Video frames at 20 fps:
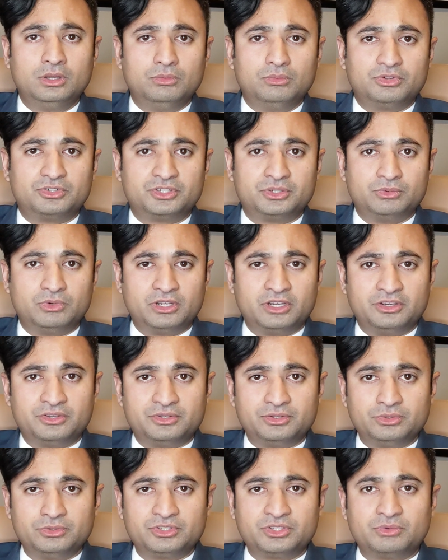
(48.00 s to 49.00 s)
What you want
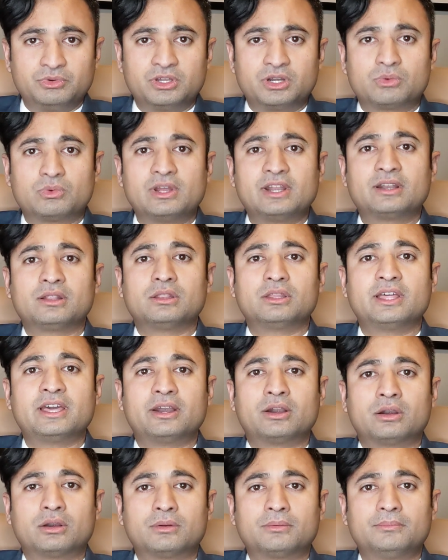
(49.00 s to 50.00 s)
to do is you want to write a
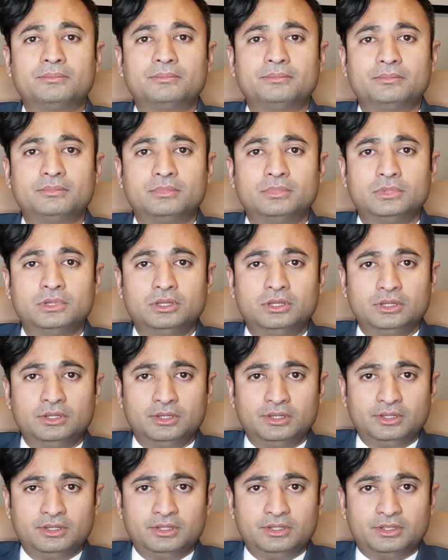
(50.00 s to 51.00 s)
letter.
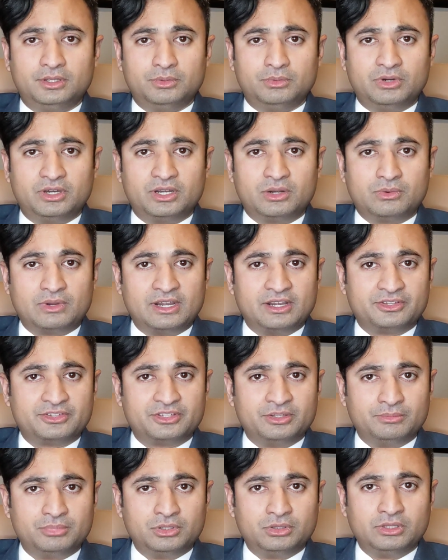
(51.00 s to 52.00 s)
You want to write a
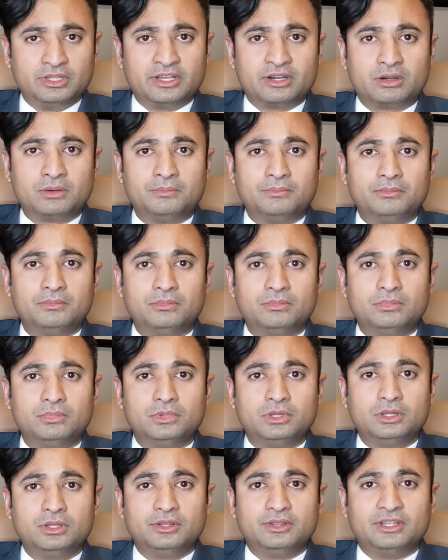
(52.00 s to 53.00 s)
simple letter
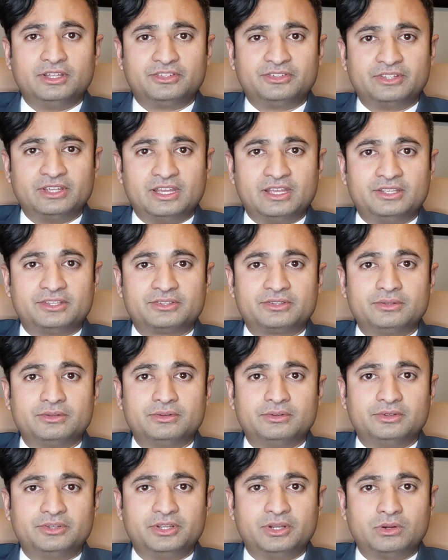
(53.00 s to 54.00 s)
that says,
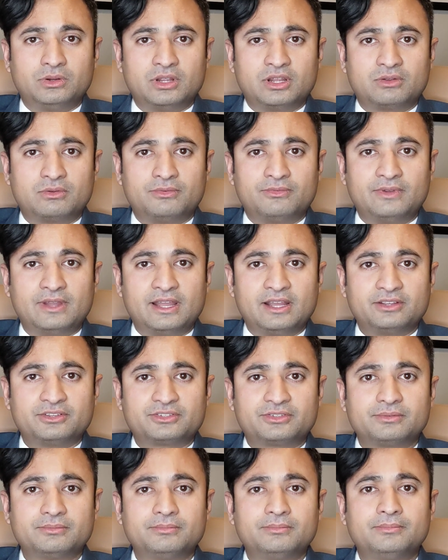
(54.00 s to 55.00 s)
"Dear
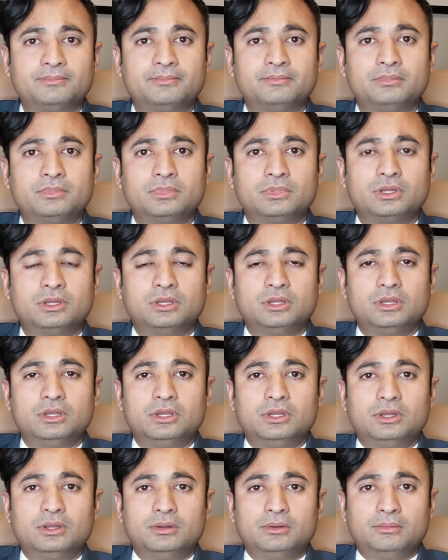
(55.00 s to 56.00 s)
Equifax,
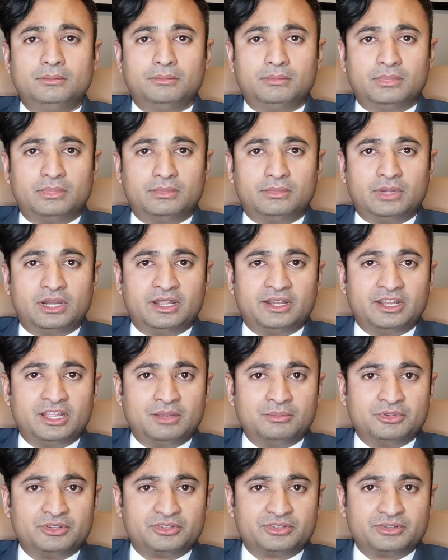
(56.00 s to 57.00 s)
my
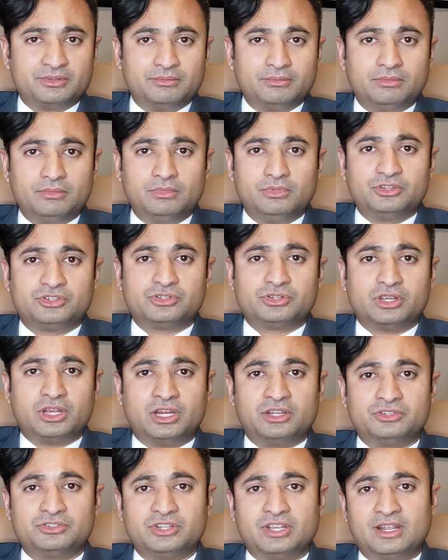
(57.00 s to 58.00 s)
name is
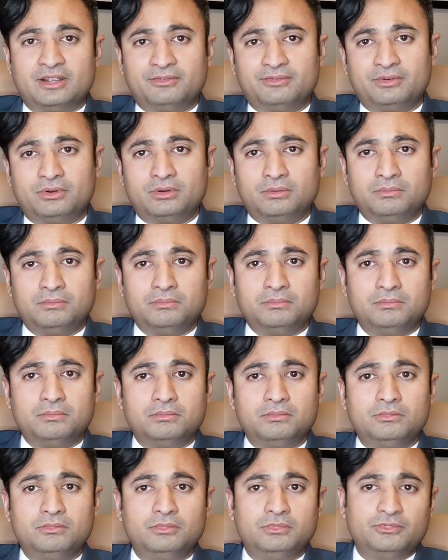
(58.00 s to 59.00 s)
Shawn Jaffer,"
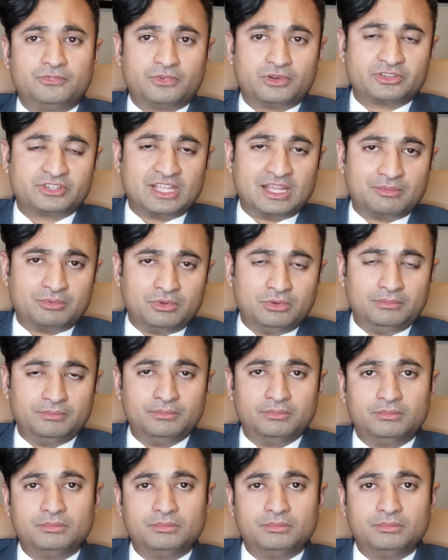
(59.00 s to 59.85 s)
for example.